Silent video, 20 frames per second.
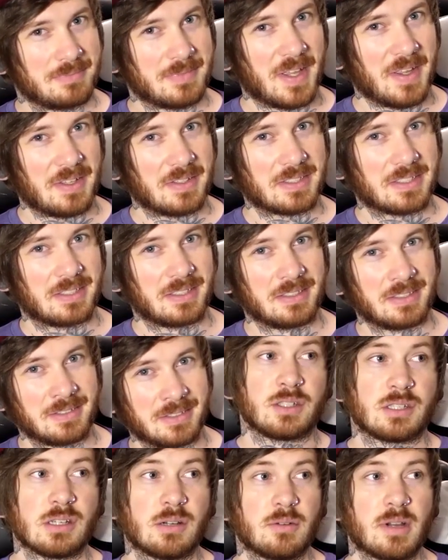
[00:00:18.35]
Thanks.
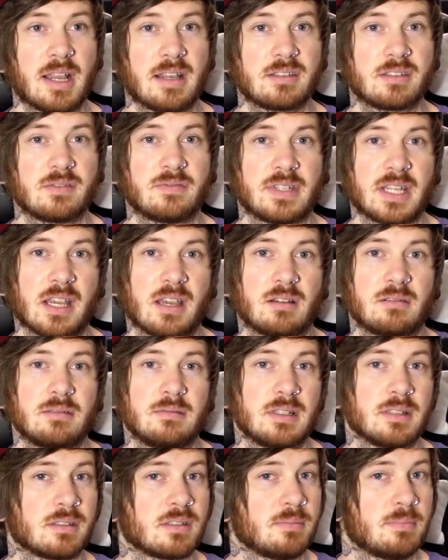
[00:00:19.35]
So as of
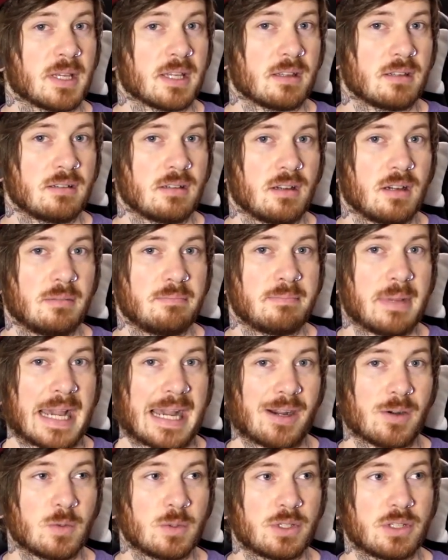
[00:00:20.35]
now, it's been
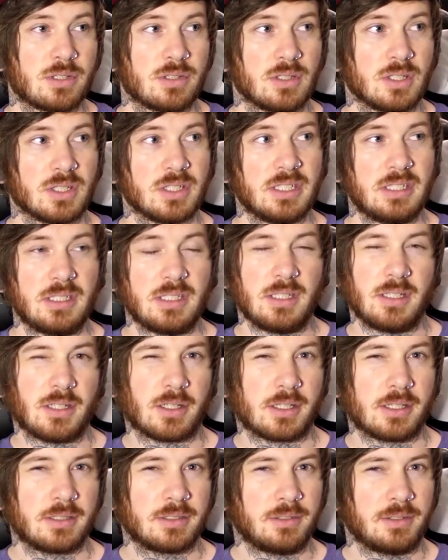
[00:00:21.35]
about a
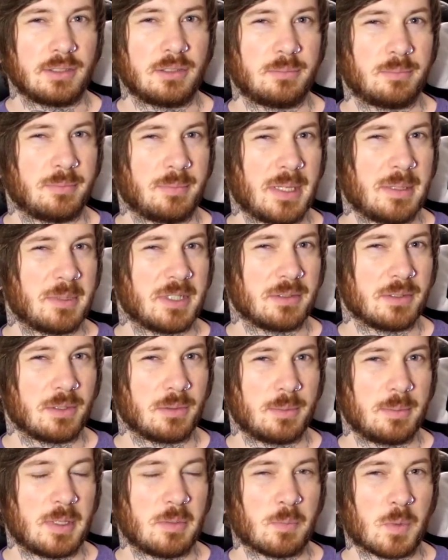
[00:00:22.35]
year, maybe a
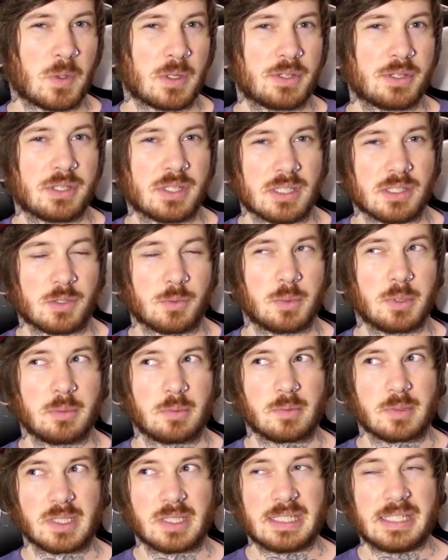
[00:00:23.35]
little bit more, since we
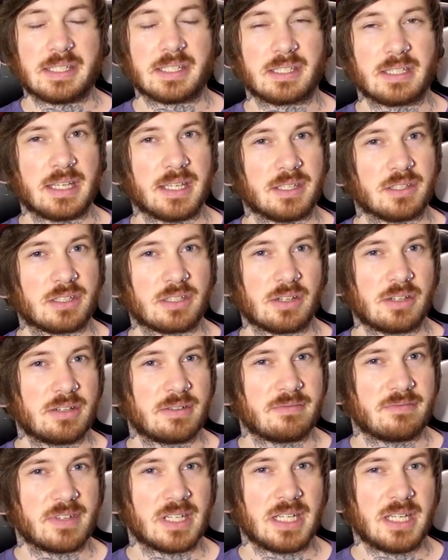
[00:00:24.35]
released a
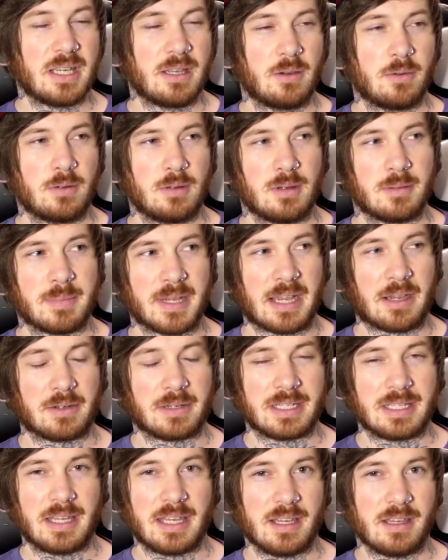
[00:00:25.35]
certain video
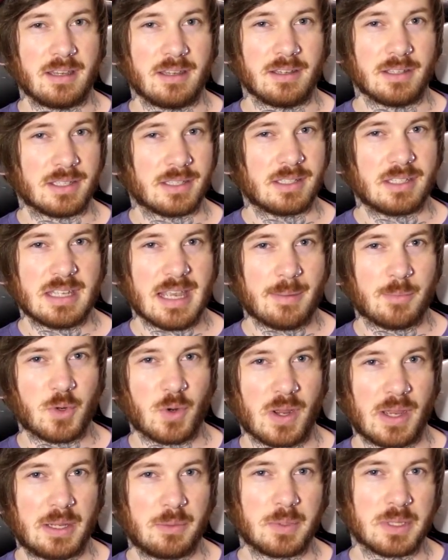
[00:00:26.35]
about a
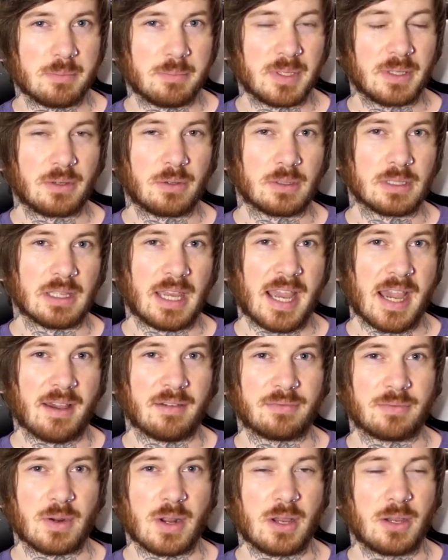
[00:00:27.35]
samurai with a big old
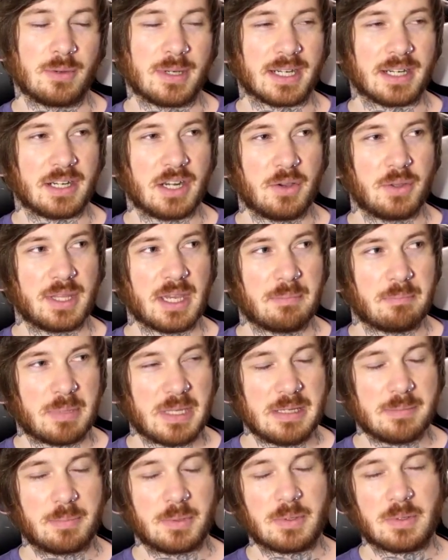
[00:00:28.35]
afro. And I know that
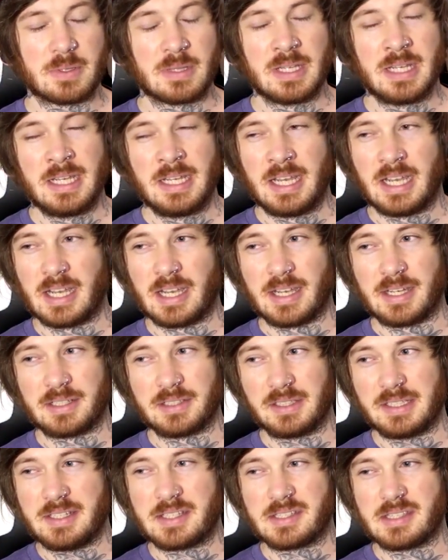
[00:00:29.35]
people,
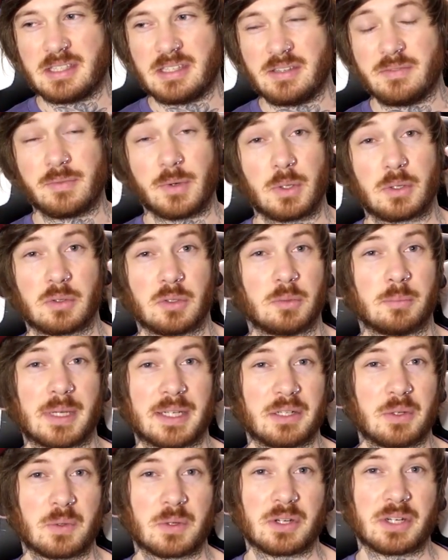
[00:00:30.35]
at least the vocal
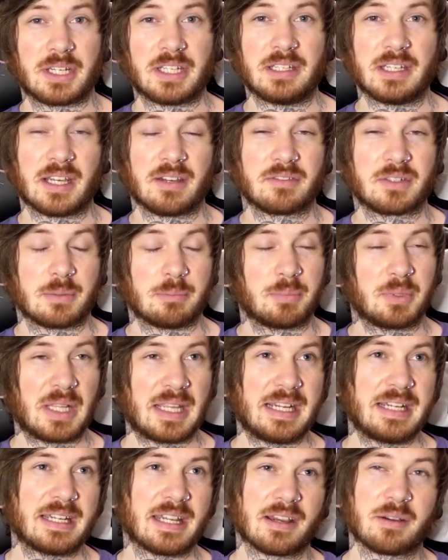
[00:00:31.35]
minority, have
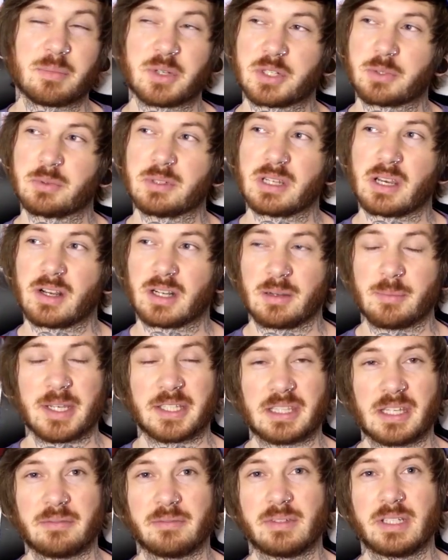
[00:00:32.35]
complained how much we talk
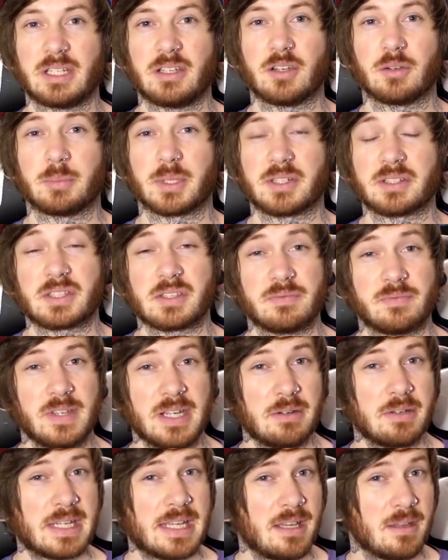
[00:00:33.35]
about that video, but it's a
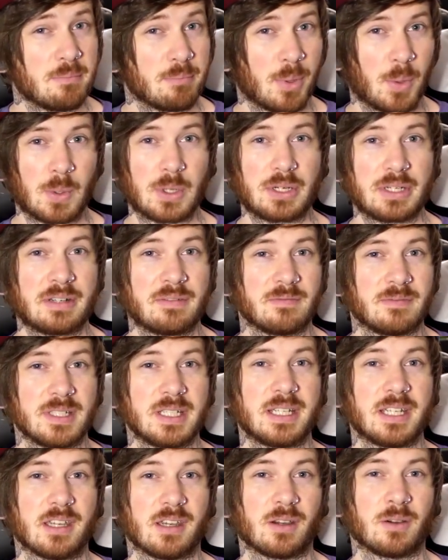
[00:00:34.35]
very important
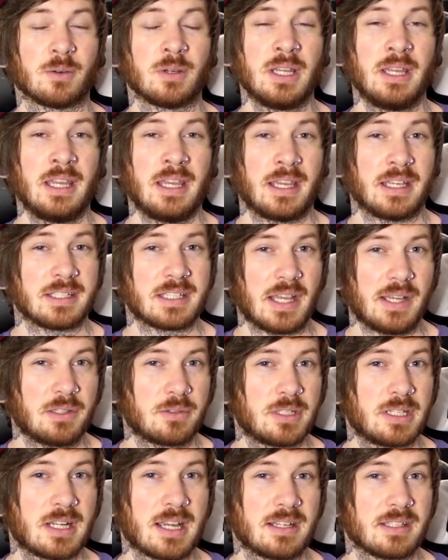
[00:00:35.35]
video, and
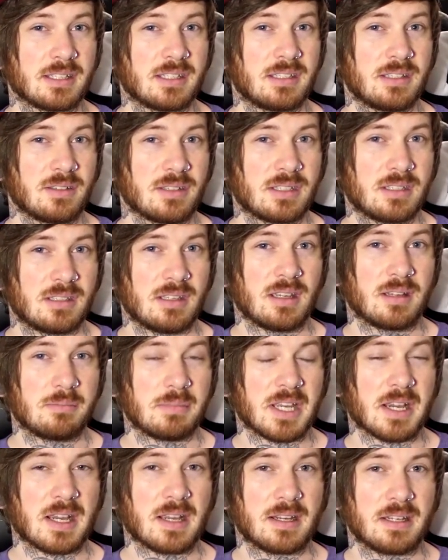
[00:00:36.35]
Tyler and I still
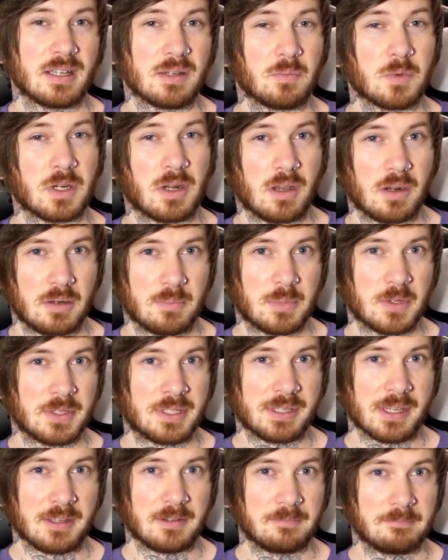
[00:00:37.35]
stand behind it
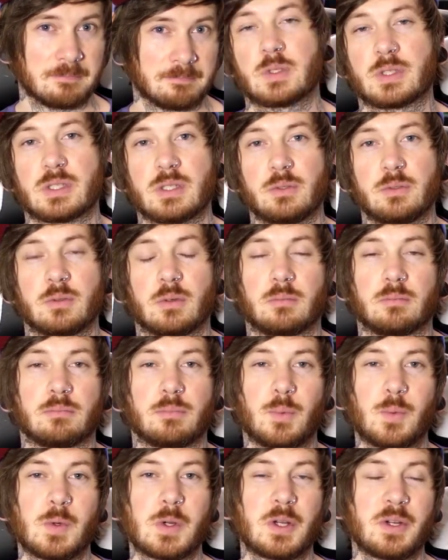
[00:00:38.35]
100%. So
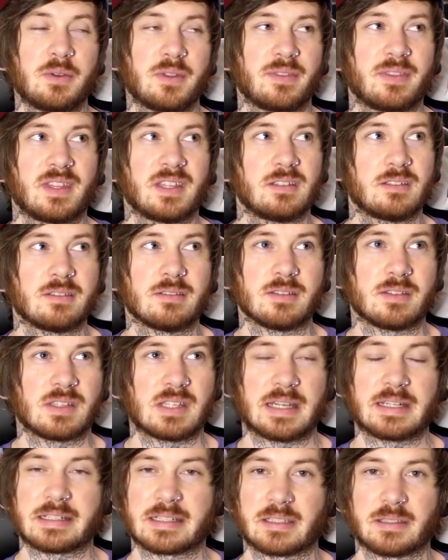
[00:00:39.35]
more than
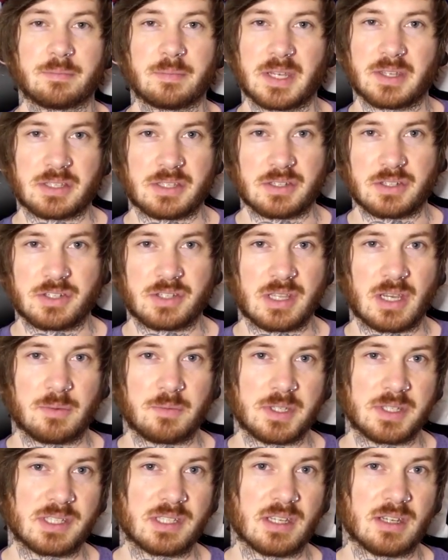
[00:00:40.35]
sending the message
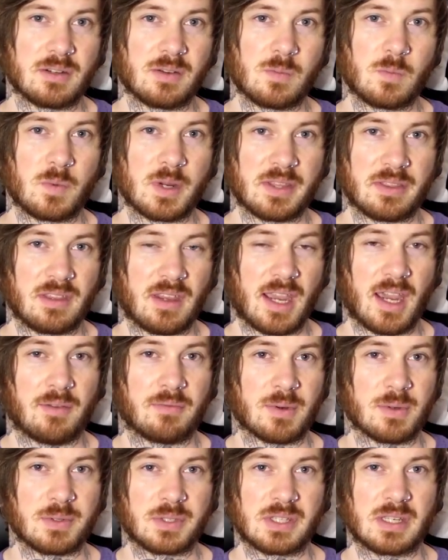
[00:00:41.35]
that we sent with
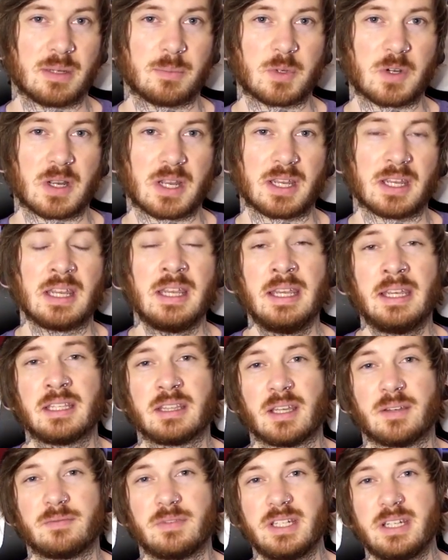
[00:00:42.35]
Afro Samurai,
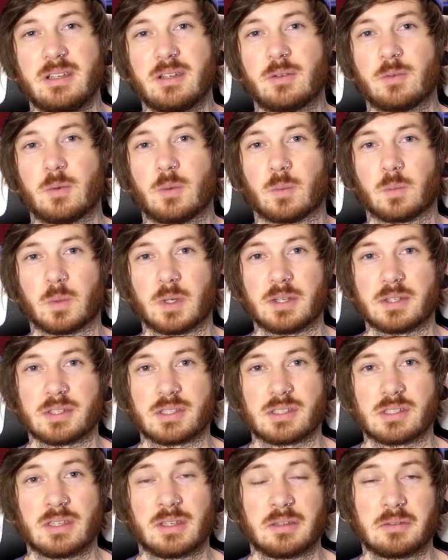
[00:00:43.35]
that video
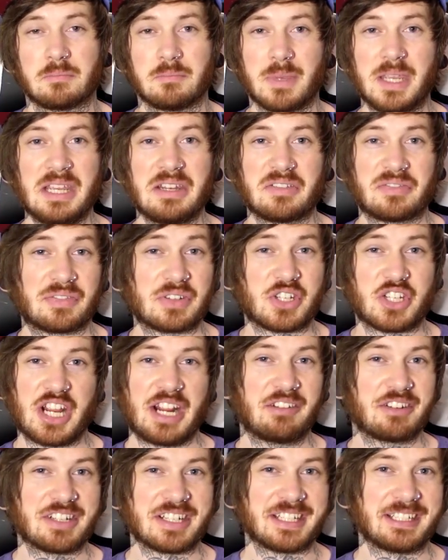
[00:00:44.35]
was made for
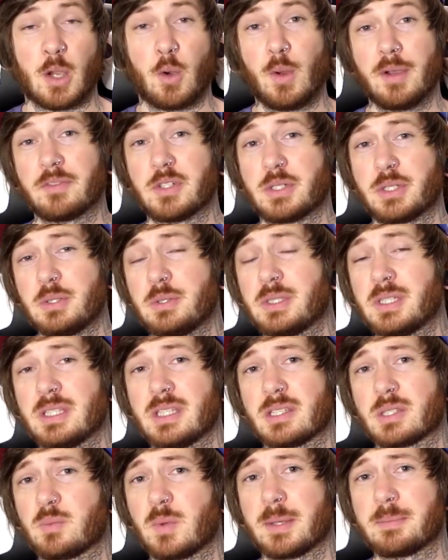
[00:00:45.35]
charity. However, due to
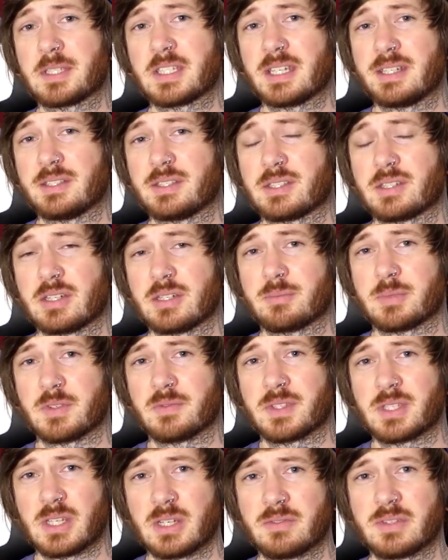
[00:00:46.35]
this website's terms
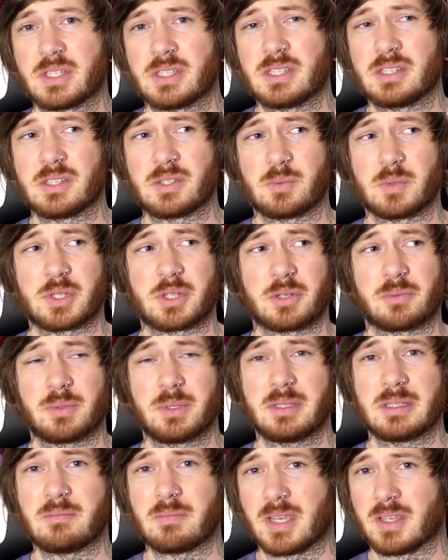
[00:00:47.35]
of services, which are
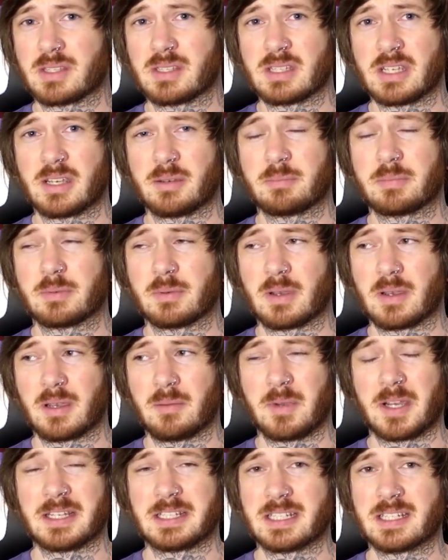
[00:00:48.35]
really messed up,
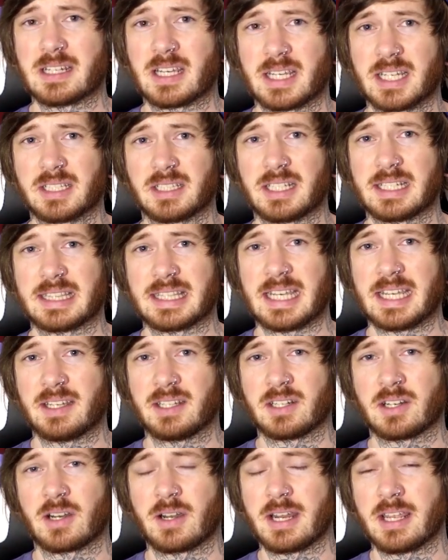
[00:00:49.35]
I did highlight
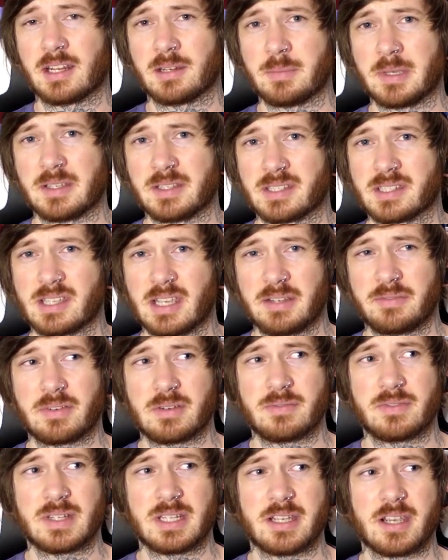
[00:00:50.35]
that in our anime
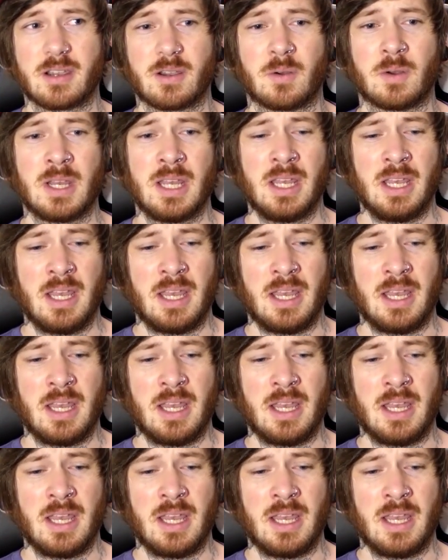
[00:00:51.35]
cipher video.